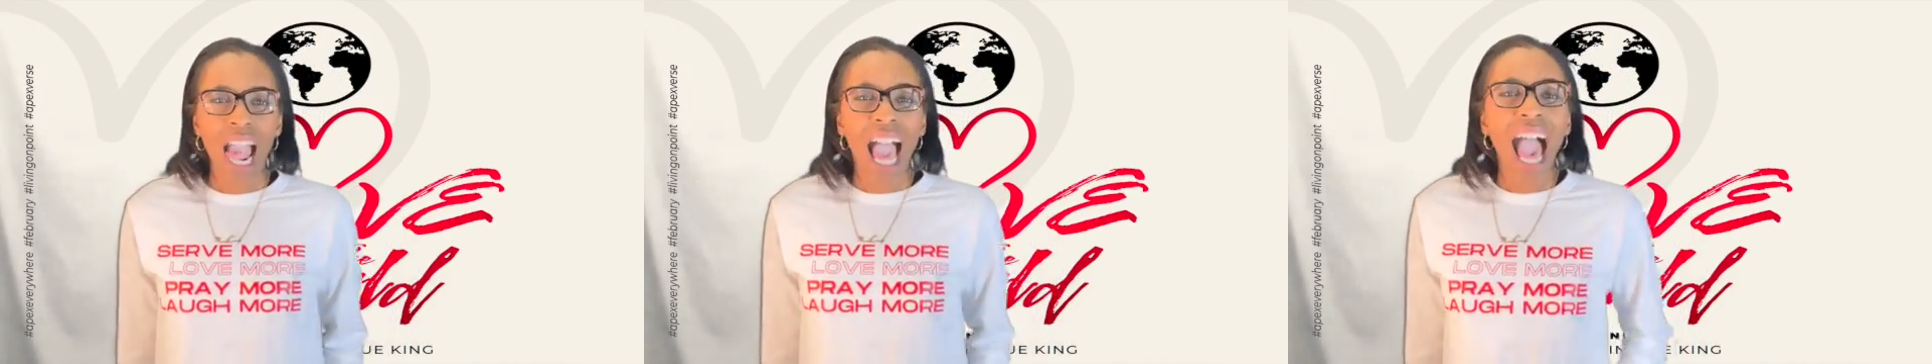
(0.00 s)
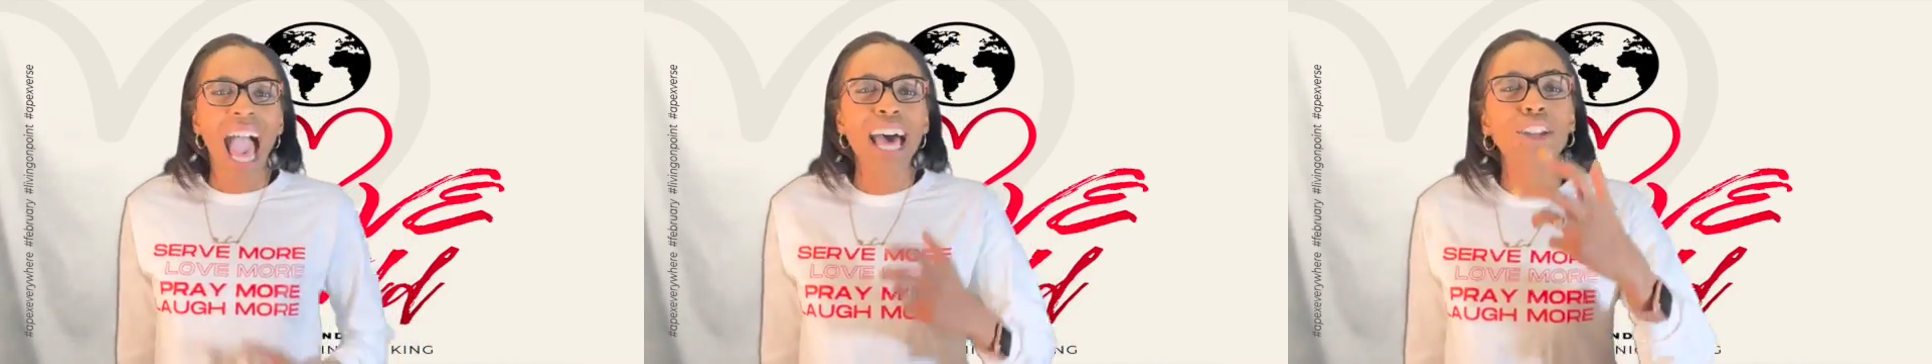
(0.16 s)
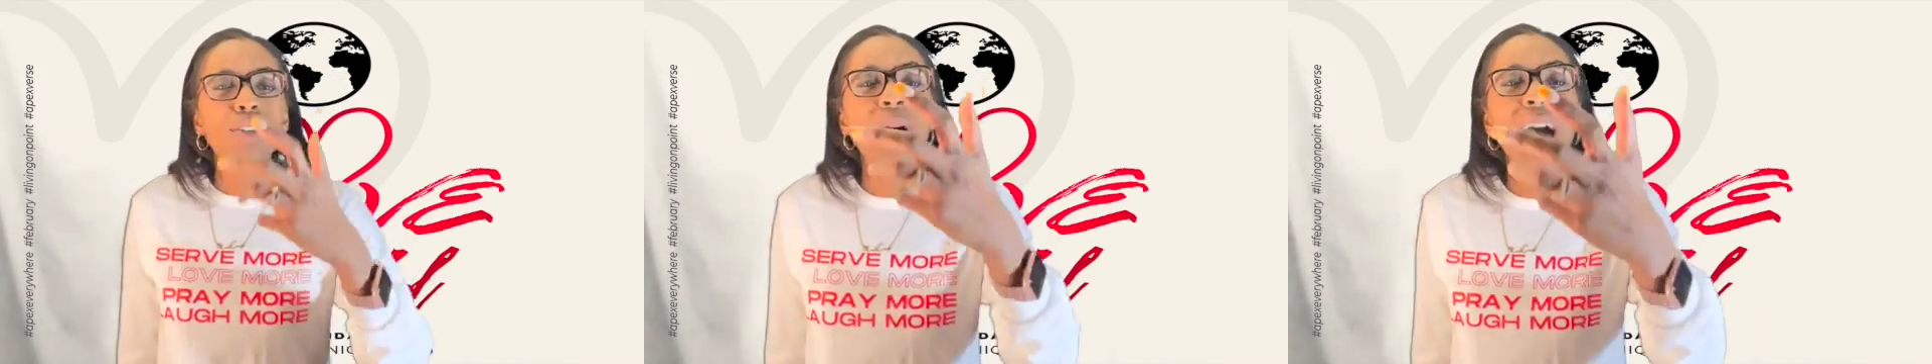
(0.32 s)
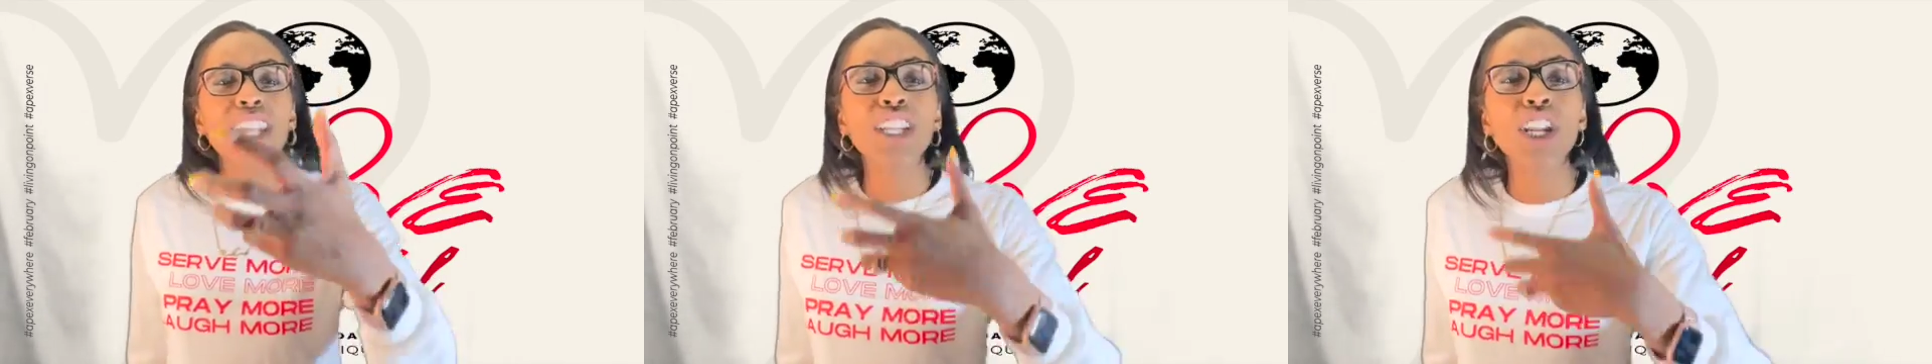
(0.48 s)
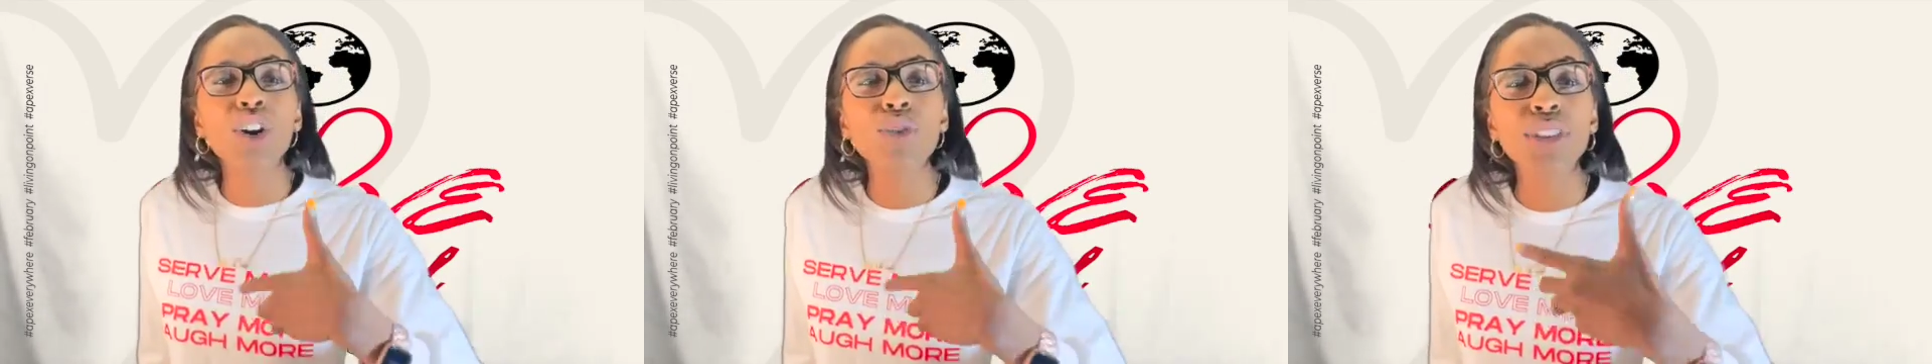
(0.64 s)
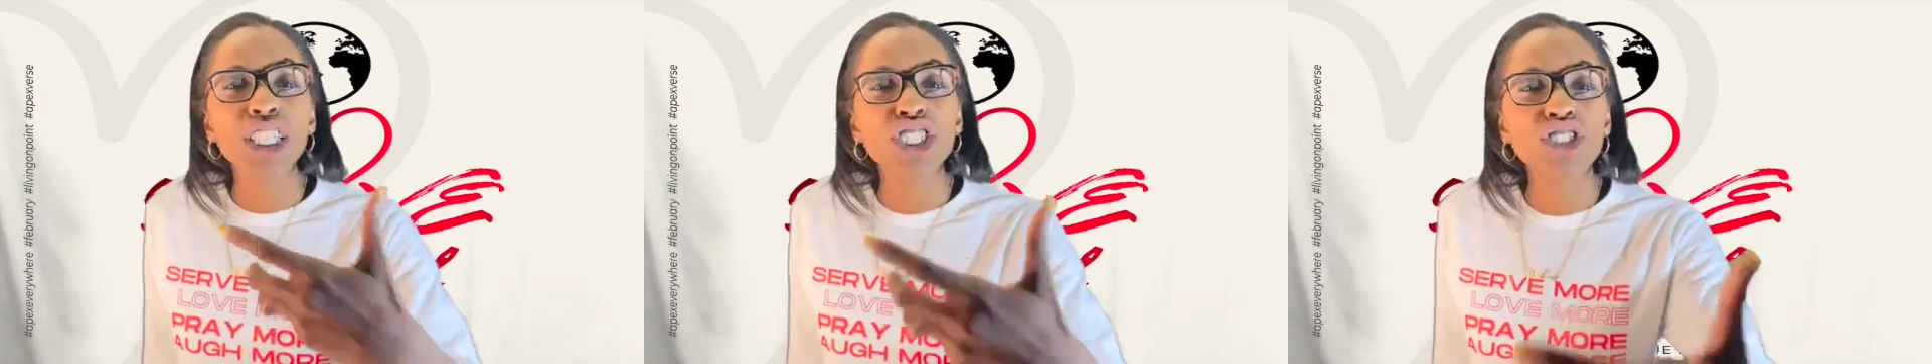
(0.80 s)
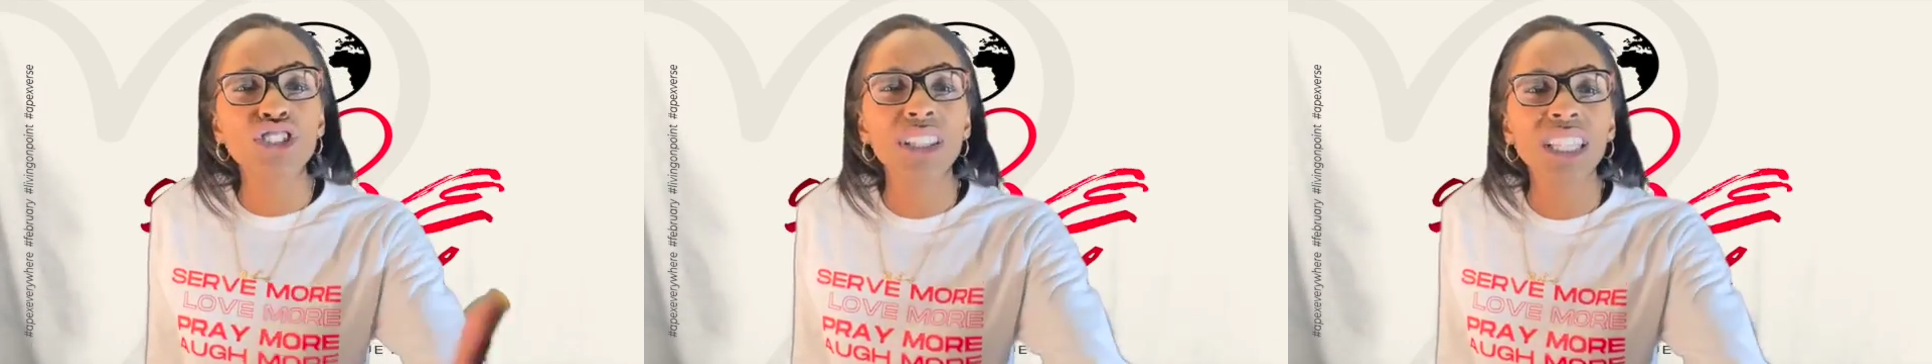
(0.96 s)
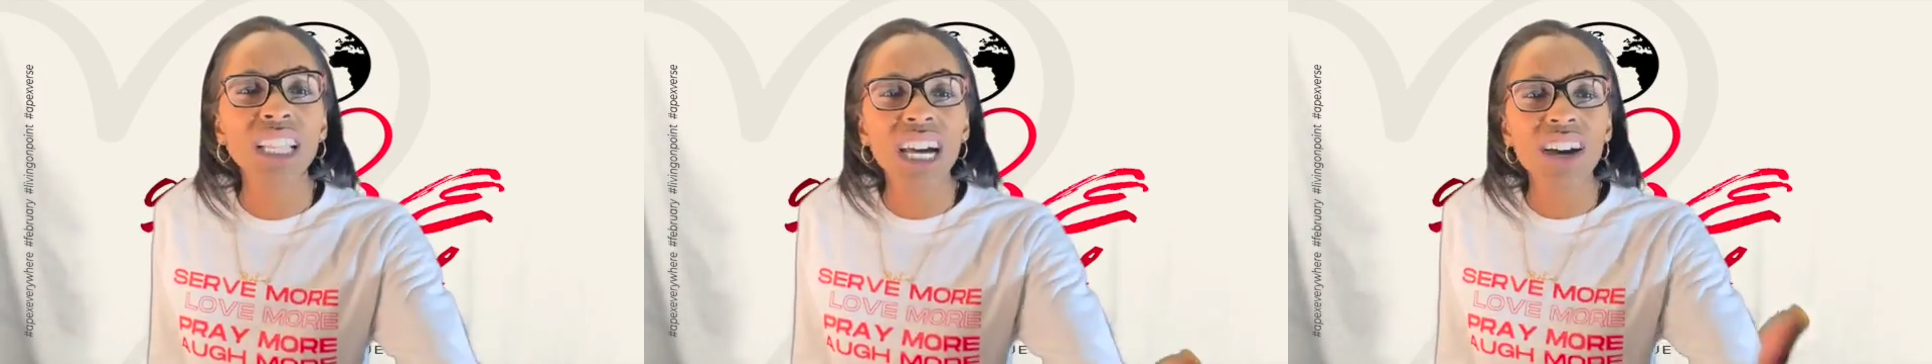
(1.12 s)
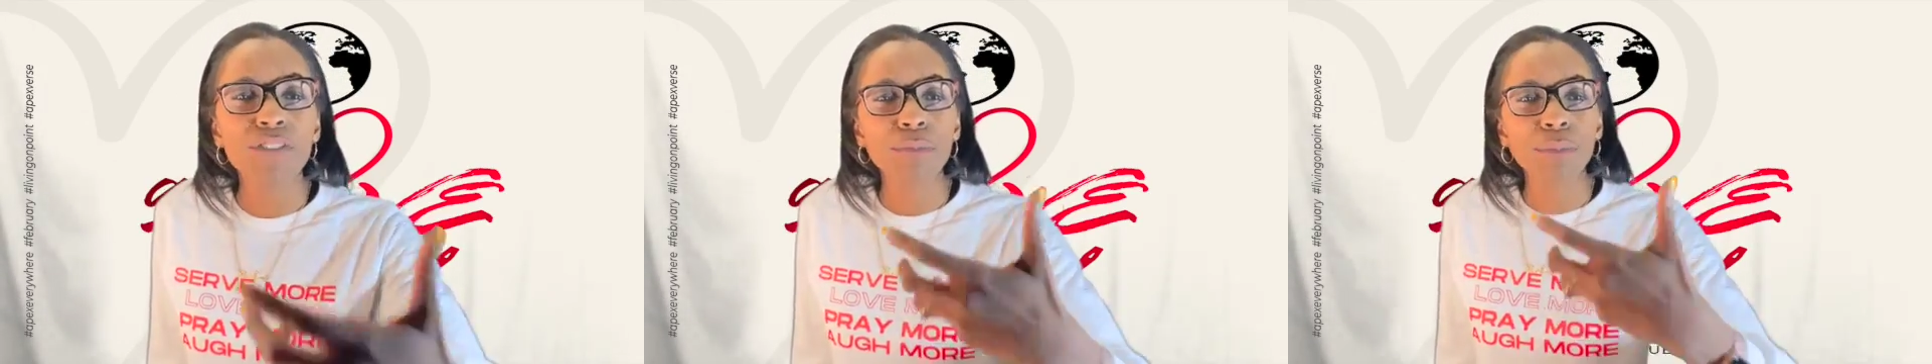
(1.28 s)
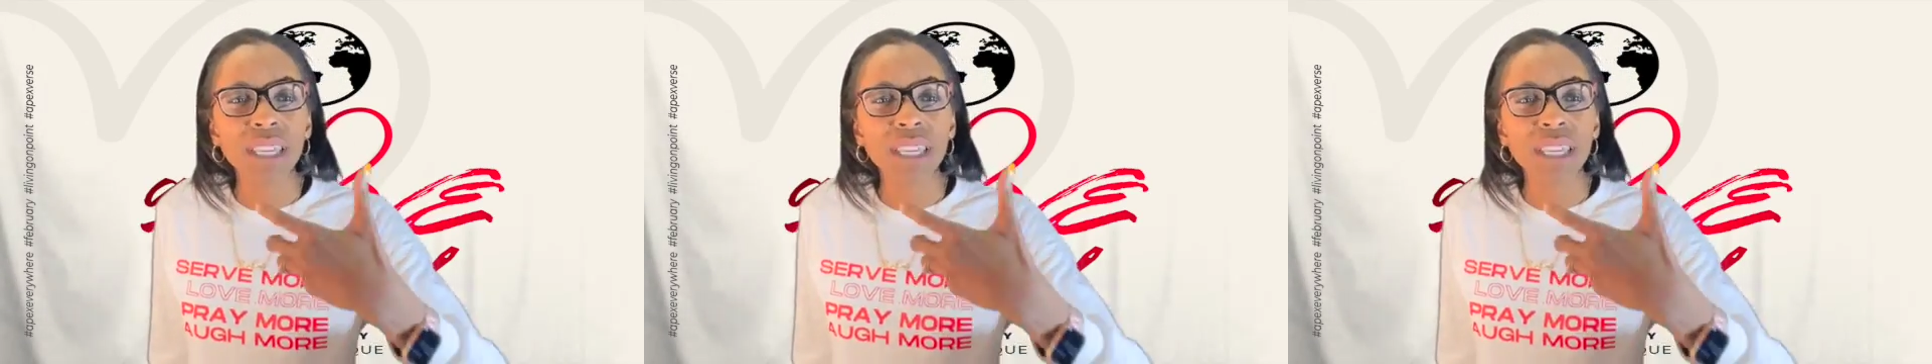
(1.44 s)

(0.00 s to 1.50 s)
How do I know that you love